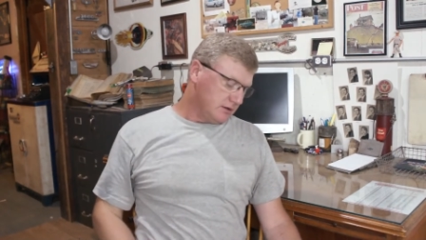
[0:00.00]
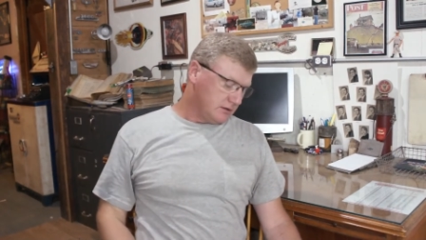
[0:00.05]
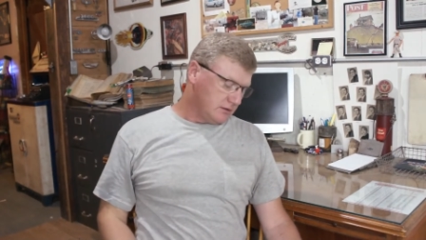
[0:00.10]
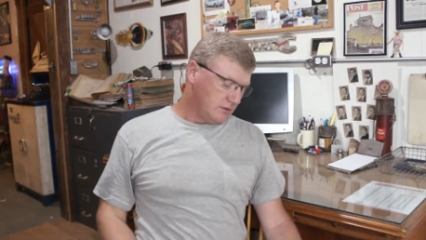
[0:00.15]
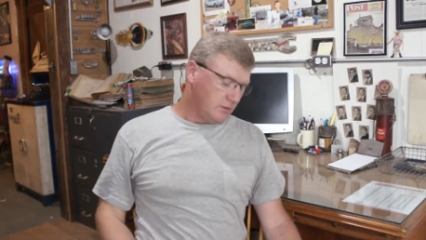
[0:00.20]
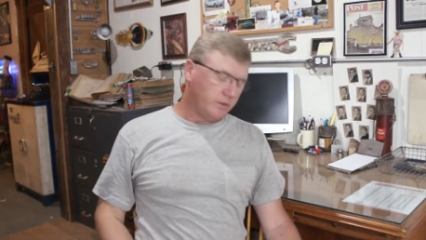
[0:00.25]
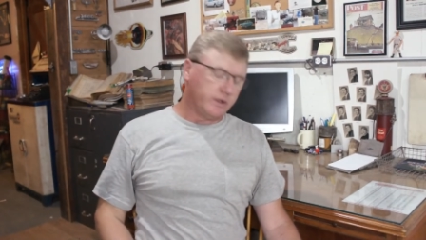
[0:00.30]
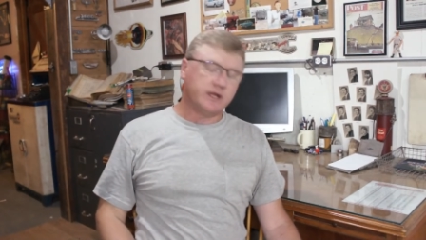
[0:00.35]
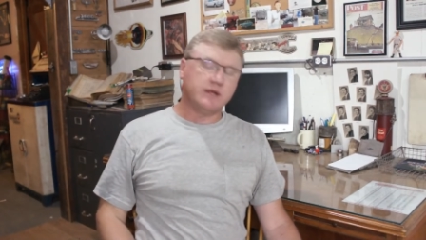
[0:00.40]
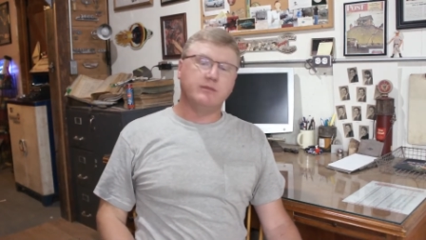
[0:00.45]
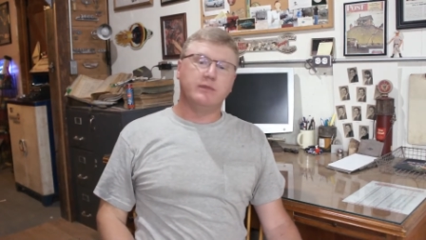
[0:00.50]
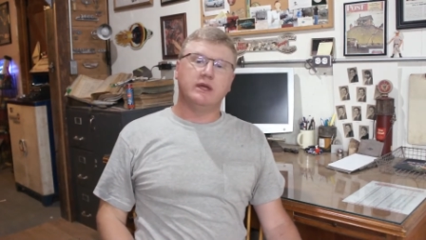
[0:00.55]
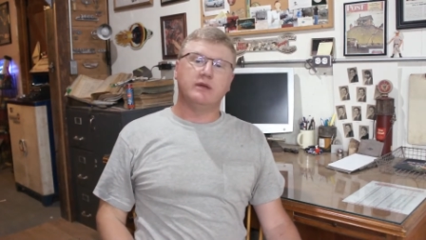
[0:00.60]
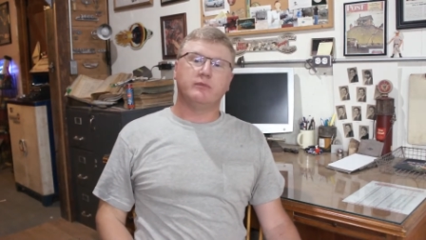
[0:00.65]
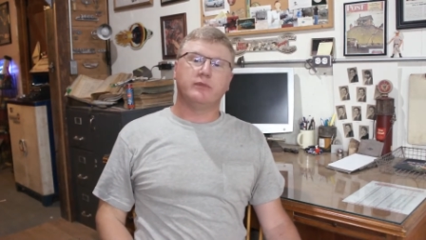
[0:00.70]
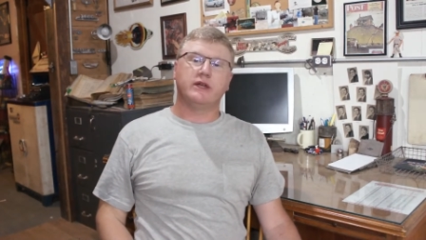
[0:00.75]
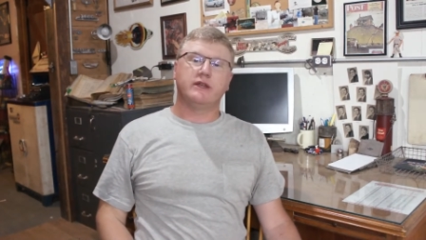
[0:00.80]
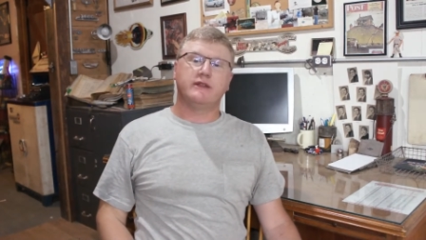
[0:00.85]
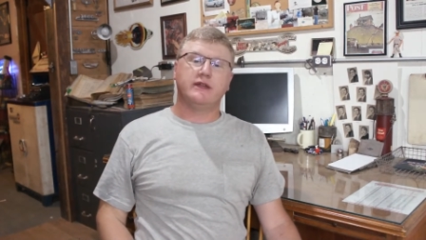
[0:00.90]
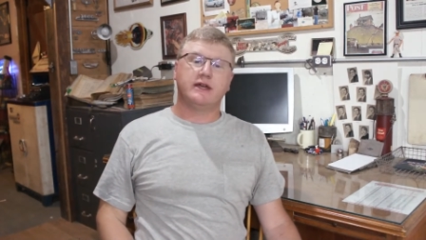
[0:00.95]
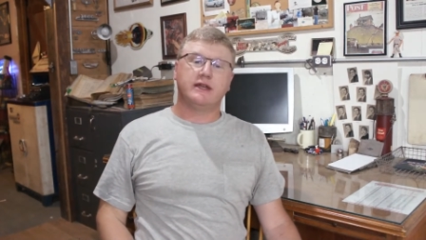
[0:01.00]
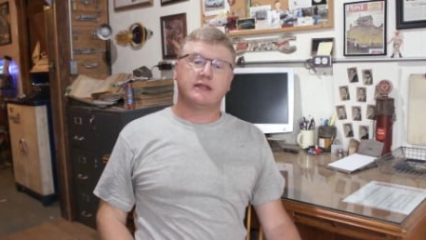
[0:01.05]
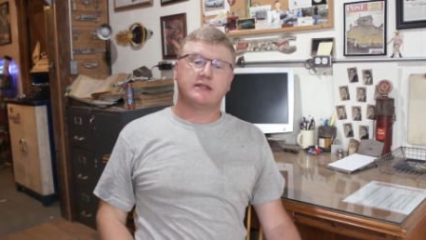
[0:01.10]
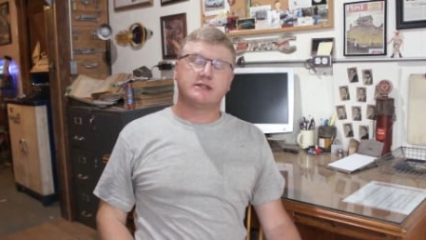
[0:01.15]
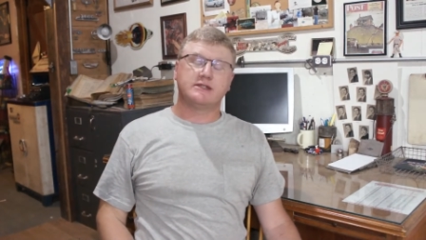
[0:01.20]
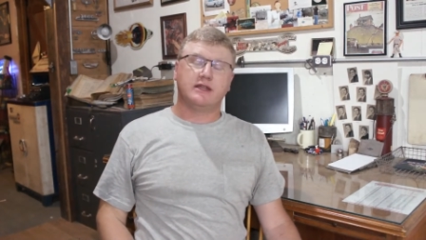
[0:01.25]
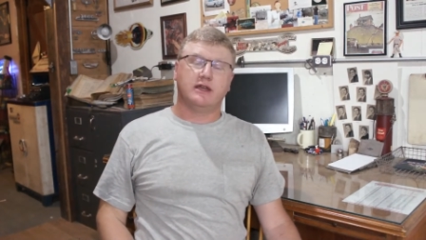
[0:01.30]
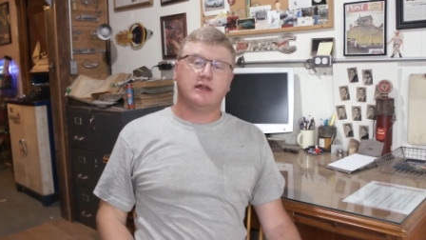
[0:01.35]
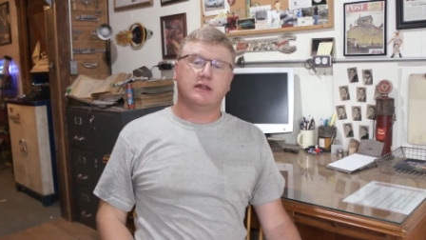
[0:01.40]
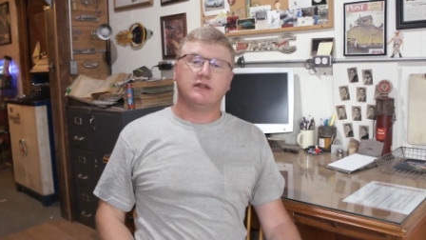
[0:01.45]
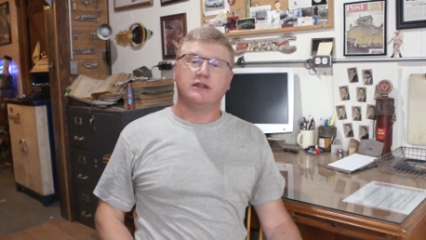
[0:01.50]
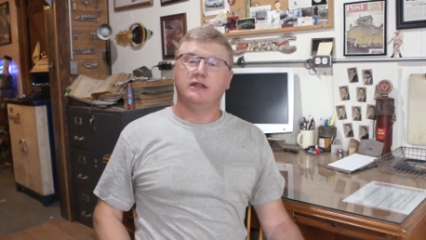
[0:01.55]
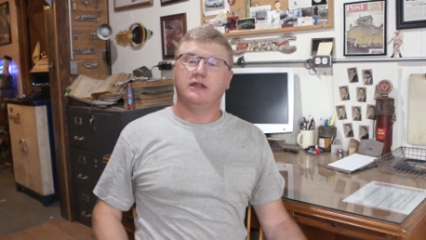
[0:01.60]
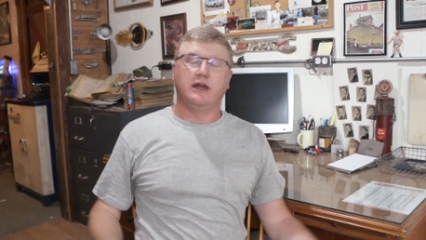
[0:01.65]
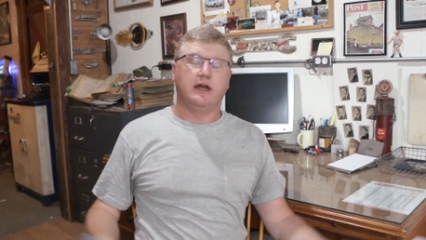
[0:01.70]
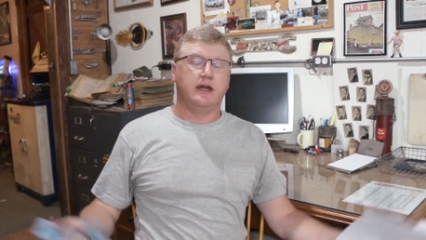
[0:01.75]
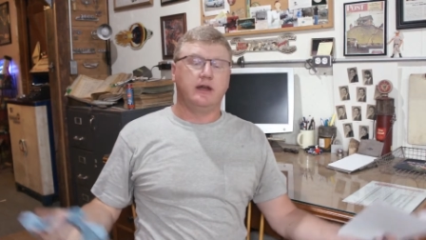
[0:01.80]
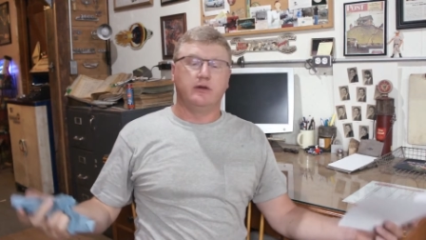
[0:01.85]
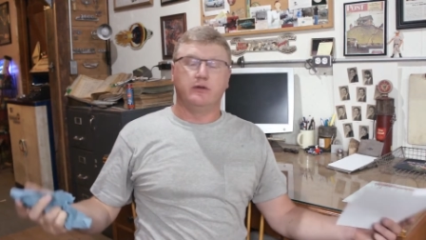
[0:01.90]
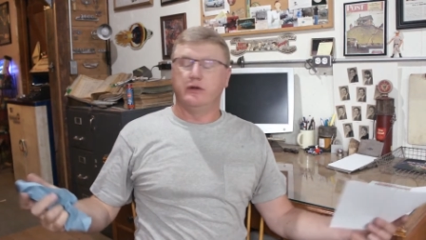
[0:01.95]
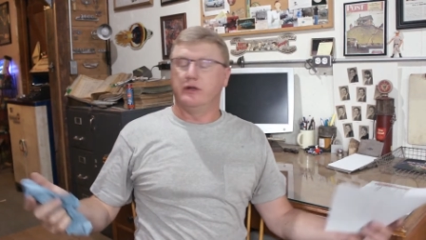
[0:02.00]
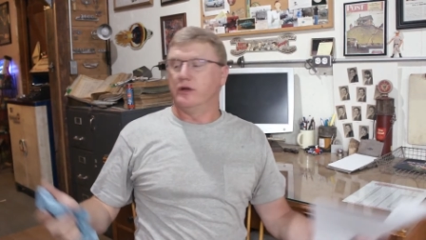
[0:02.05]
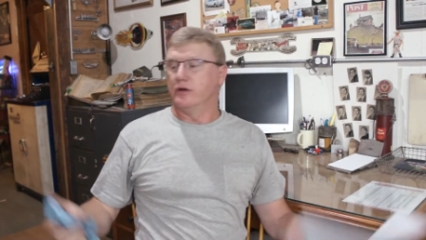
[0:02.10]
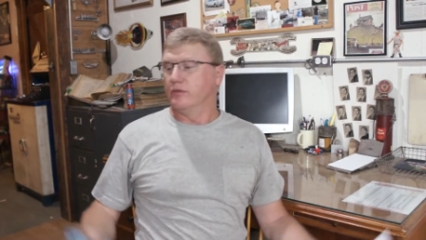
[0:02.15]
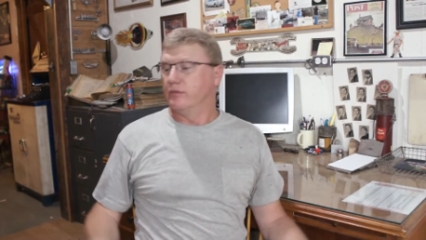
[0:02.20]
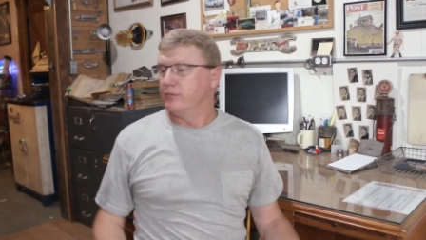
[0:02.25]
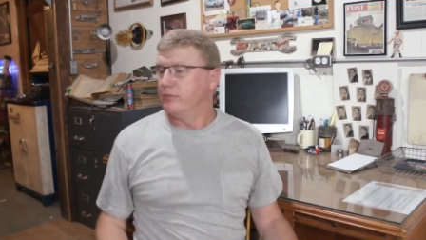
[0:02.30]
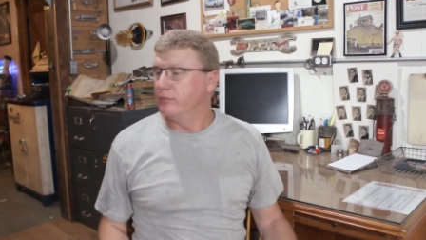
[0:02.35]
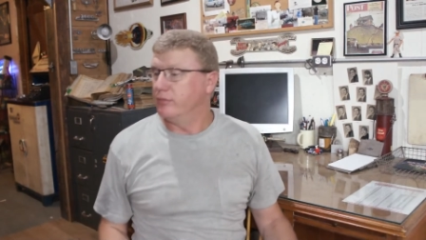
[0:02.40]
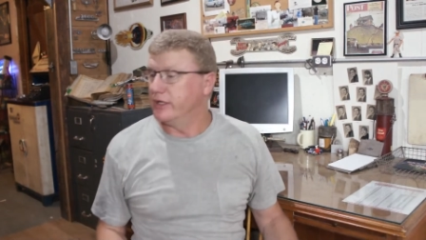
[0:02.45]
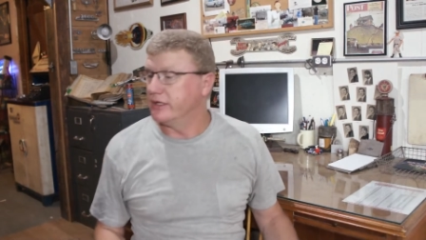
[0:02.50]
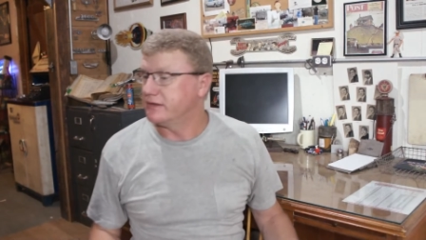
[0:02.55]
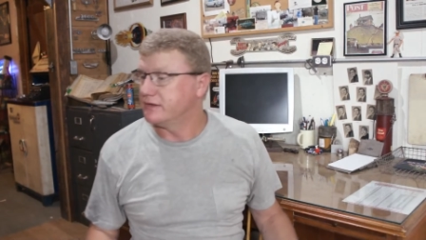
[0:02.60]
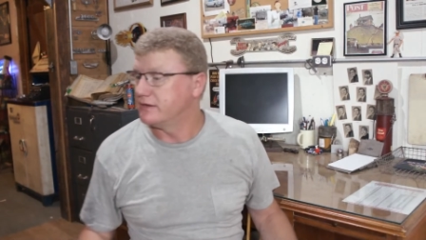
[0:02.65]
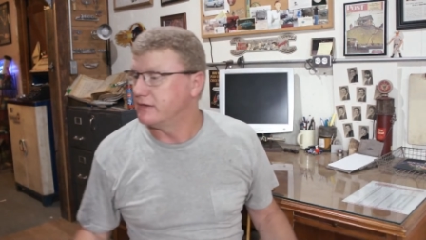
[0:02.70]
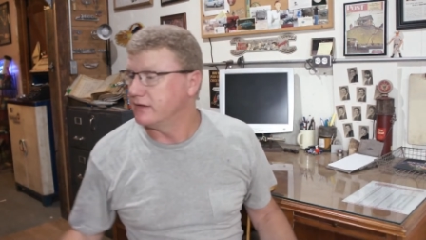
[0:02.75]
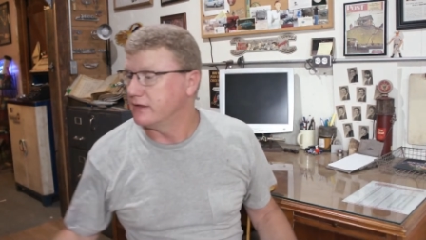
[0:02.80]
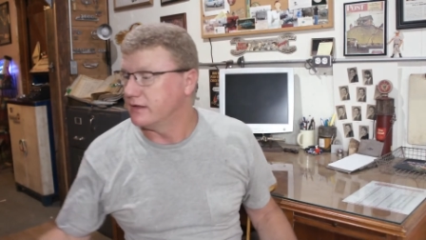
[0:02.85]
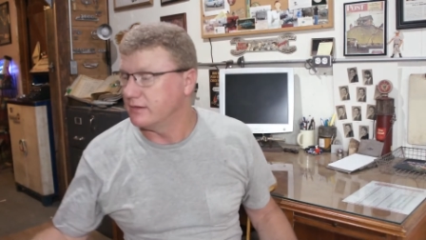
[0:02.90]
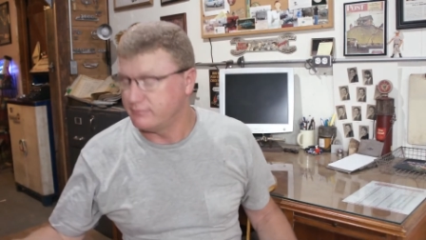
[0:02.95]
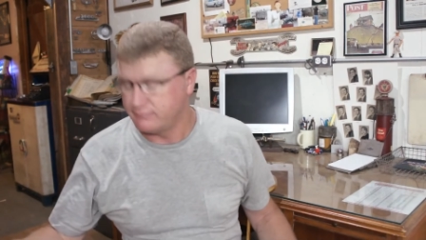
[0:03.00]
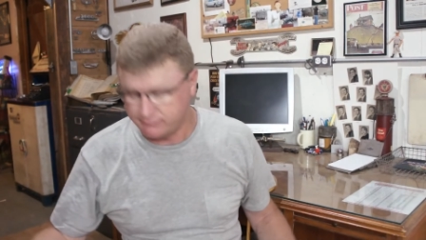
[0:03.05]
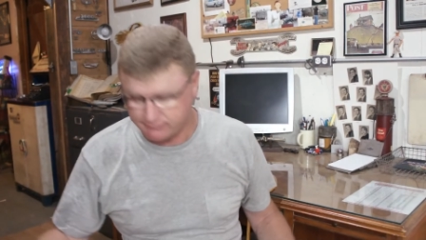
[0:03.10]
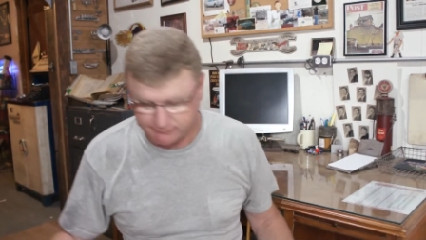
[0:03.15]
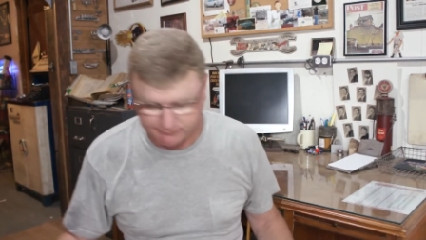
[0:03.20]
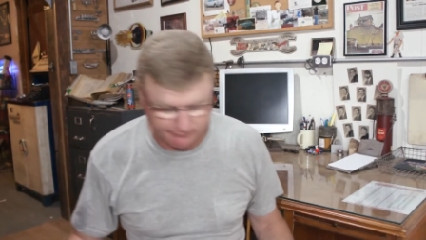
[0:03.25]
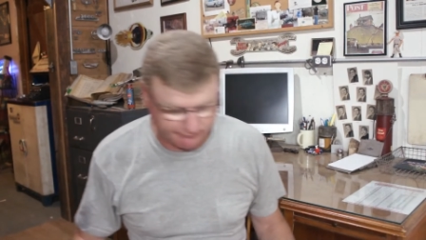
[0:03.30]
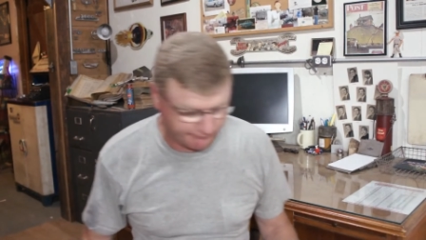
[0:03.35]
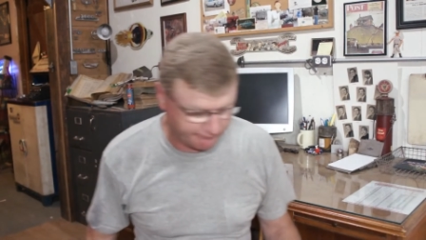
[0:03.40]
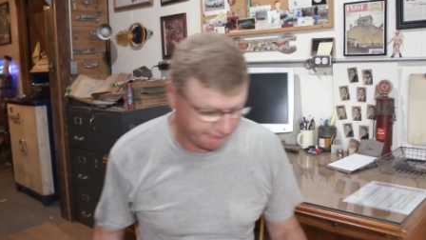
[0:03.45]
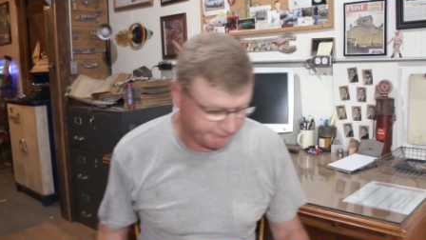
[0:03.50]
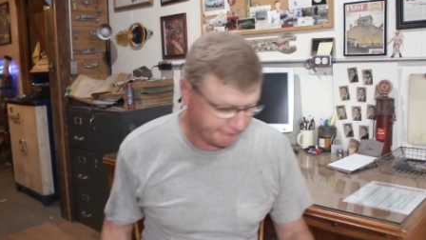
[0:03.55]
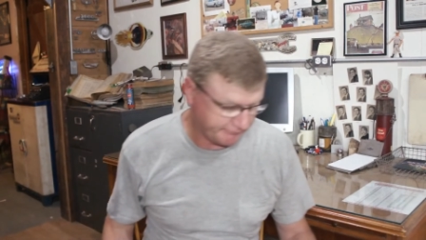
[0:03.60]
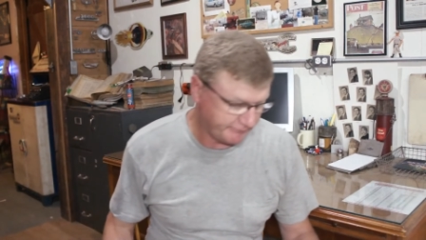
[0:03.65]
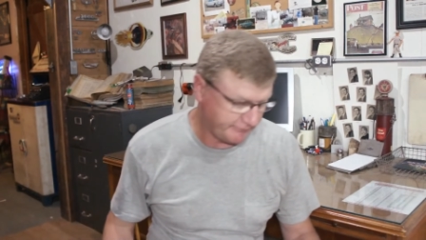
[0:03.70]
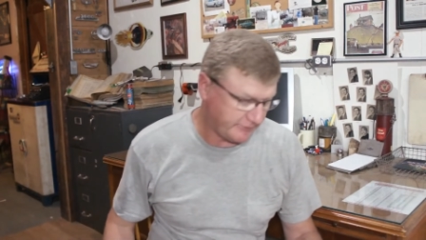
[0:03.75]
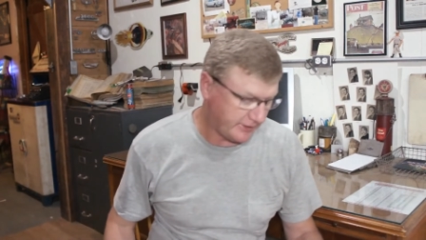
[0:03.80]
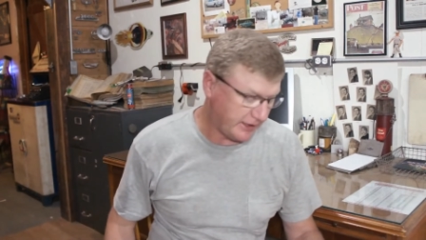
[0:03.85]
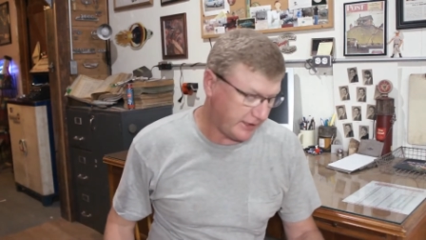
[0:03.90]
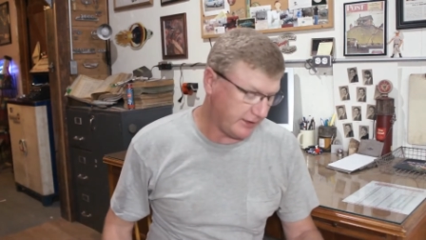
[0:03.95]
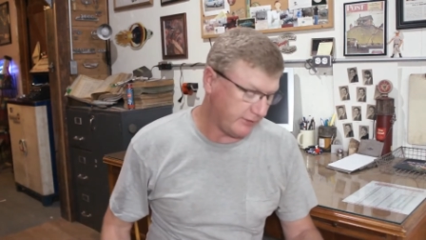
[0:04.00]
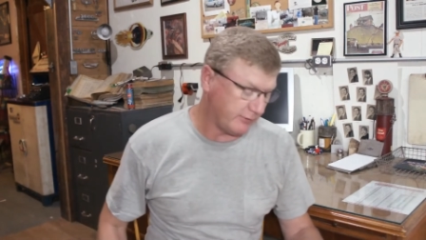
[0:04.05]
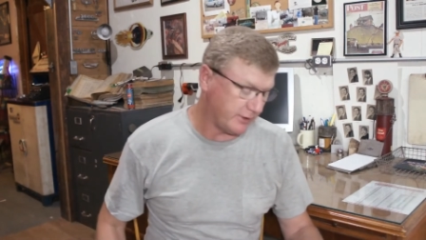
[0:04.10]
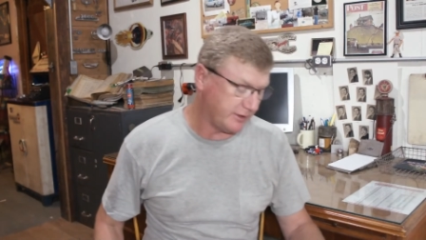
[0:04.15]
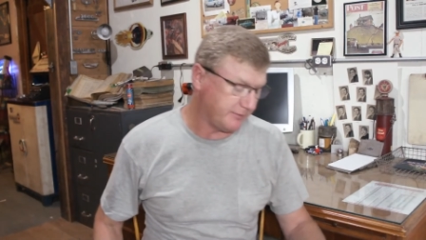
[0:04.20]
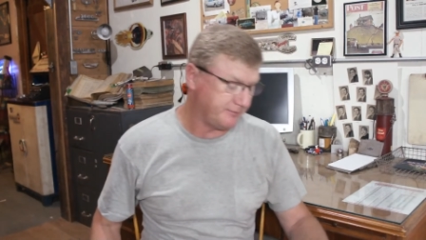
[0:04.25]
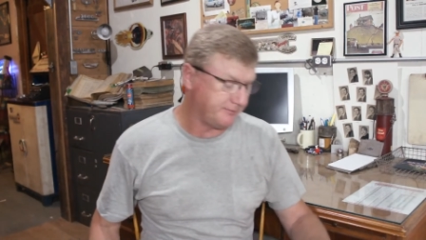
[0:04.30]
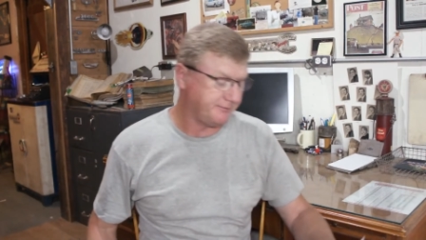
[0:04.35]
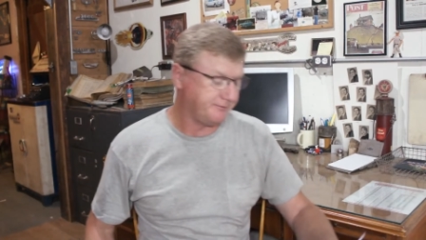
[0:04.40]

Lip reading: What he meant by that exactly, I don't know. But anyway.